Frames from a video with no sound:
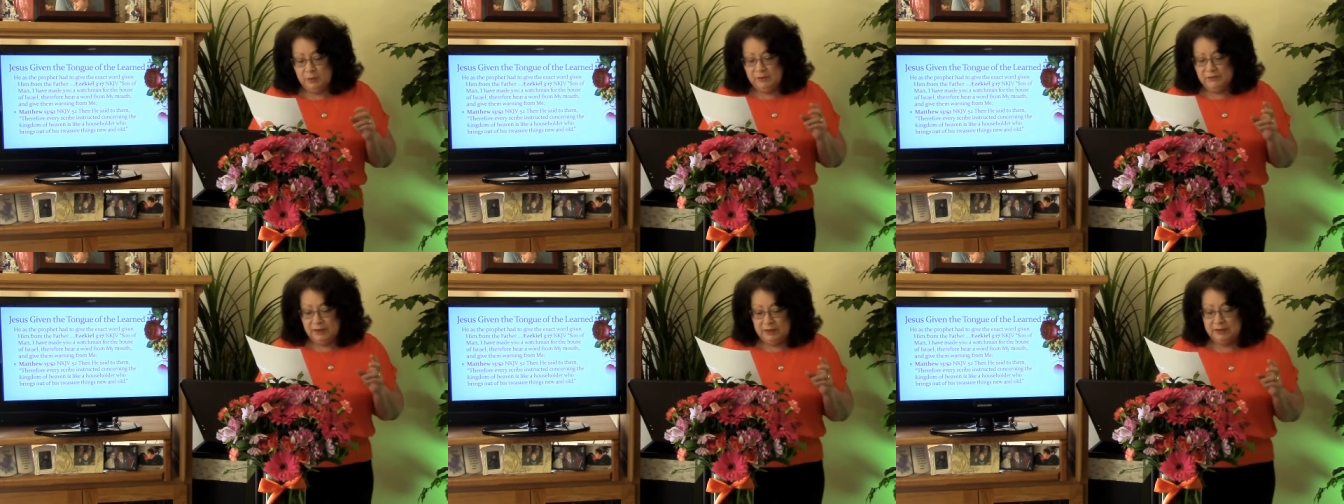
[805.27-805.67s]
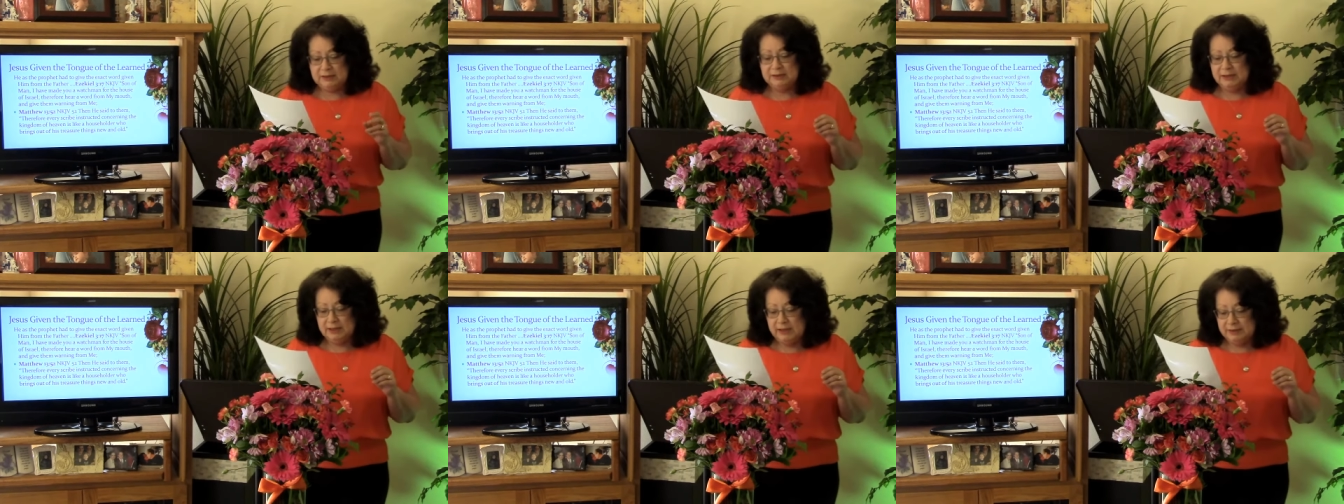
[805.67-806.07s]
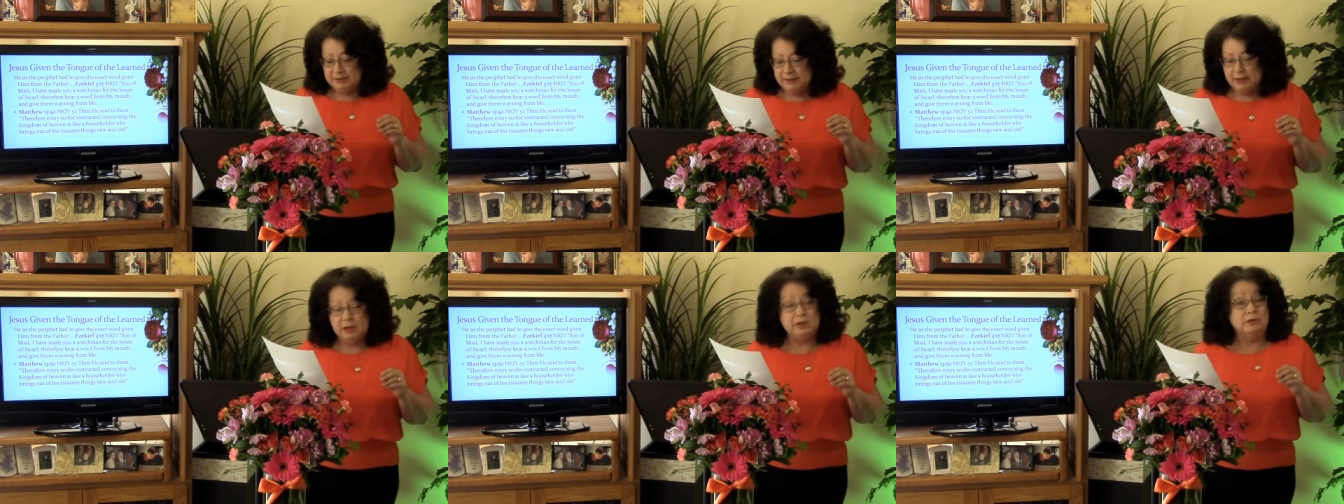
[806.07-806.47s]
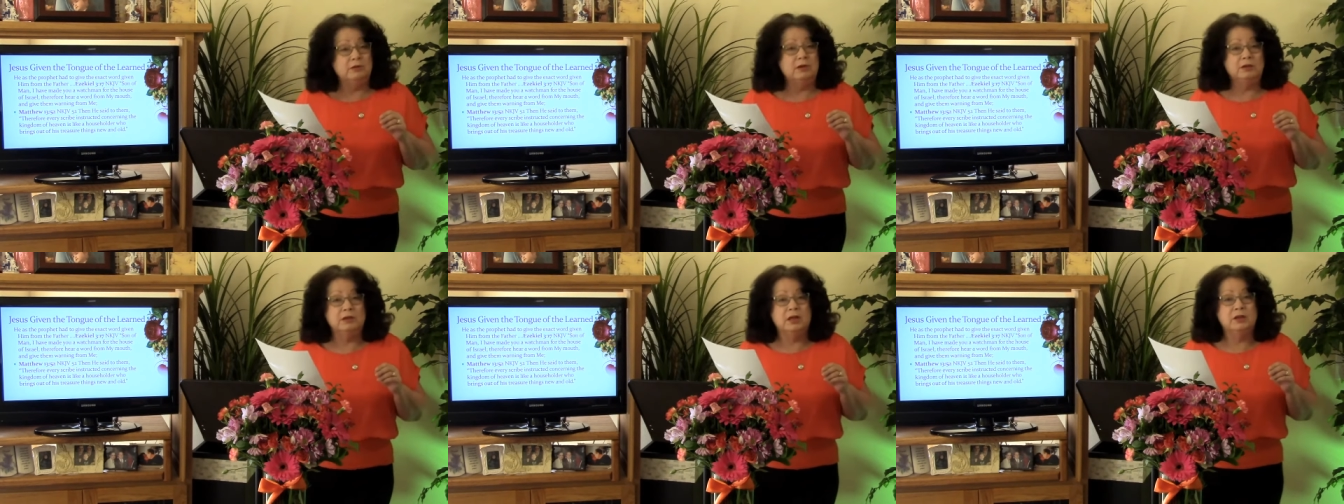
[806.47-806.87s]
We find this in
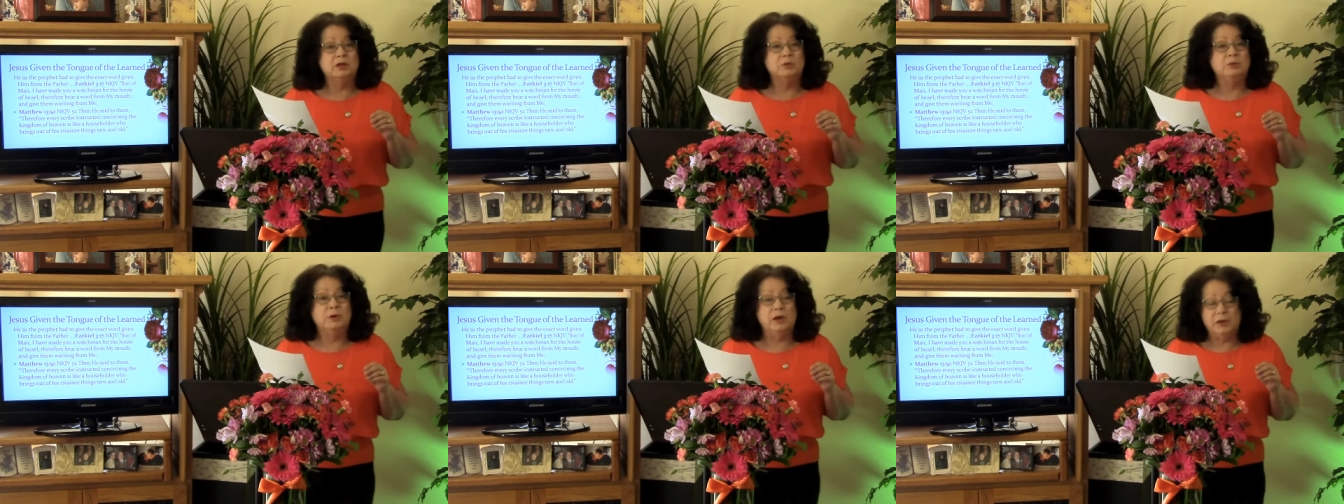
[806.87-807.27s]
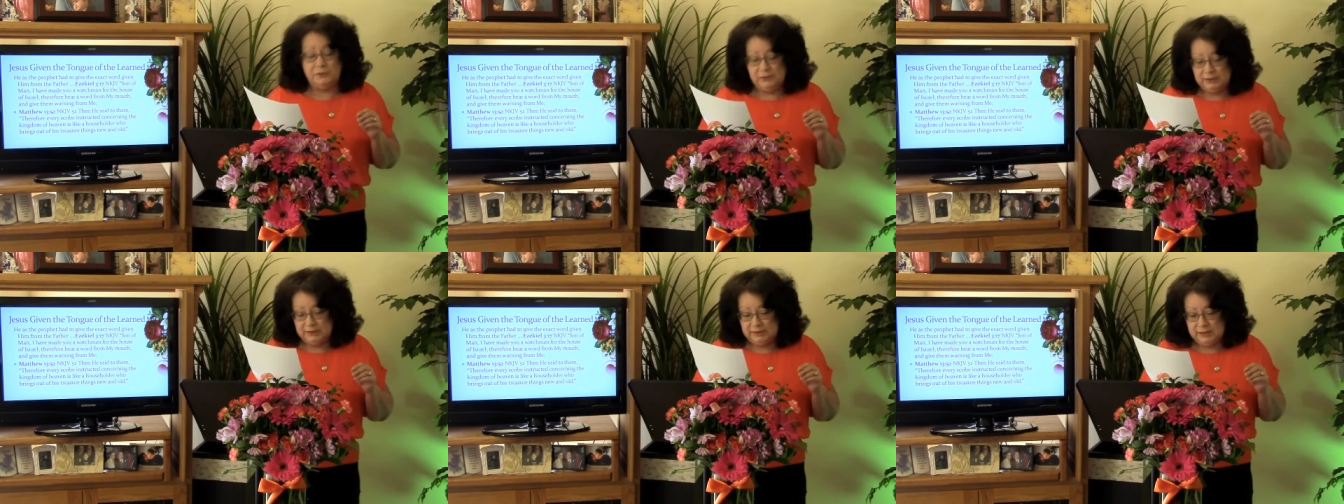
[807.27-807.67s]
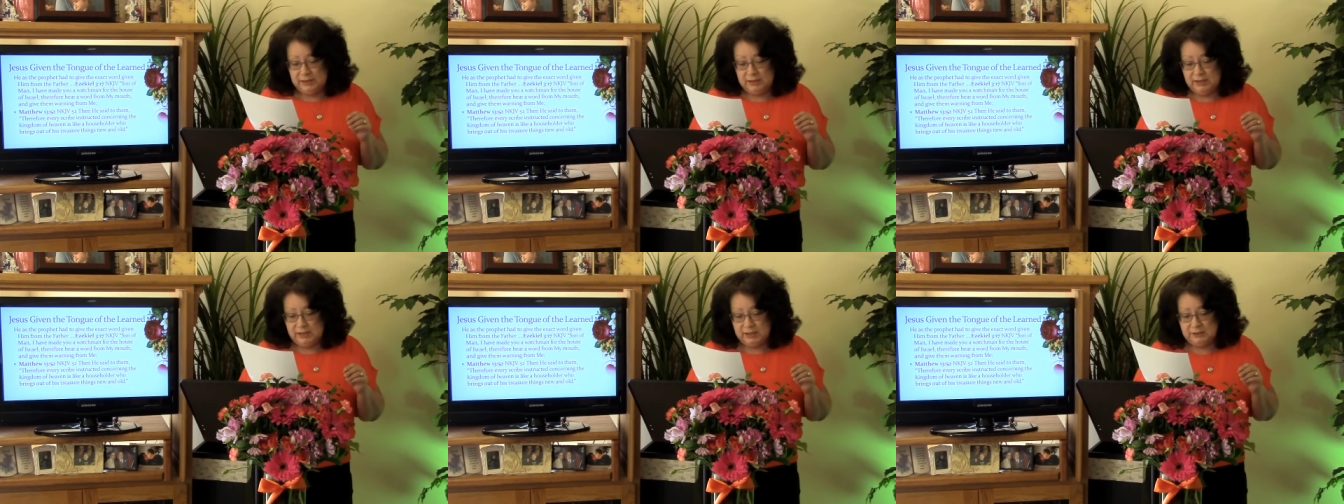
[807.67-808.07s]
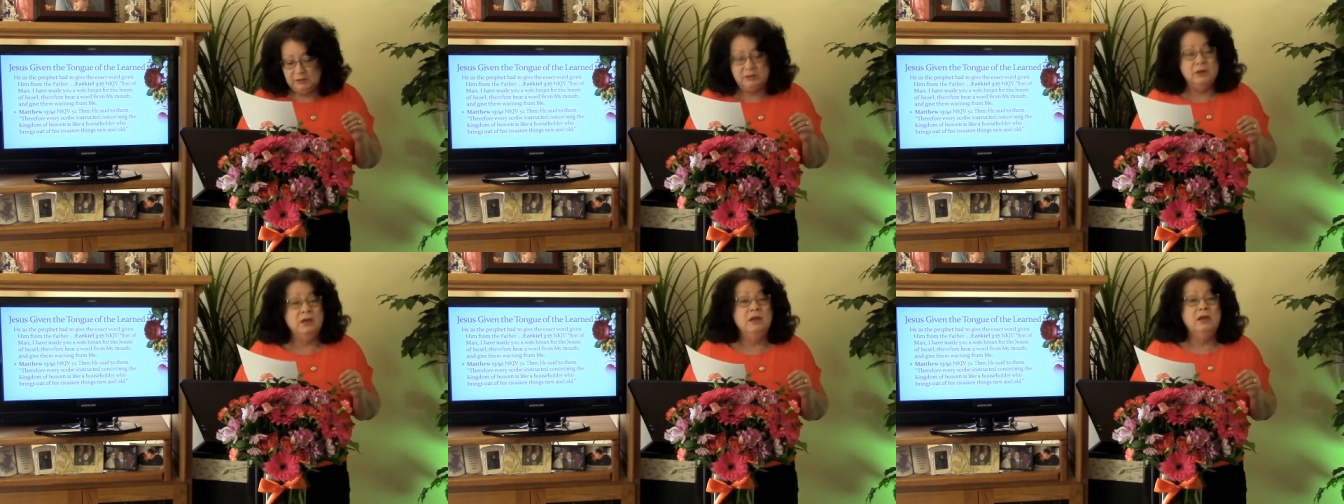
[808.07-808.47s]
Ezekiel. Another prophet said this,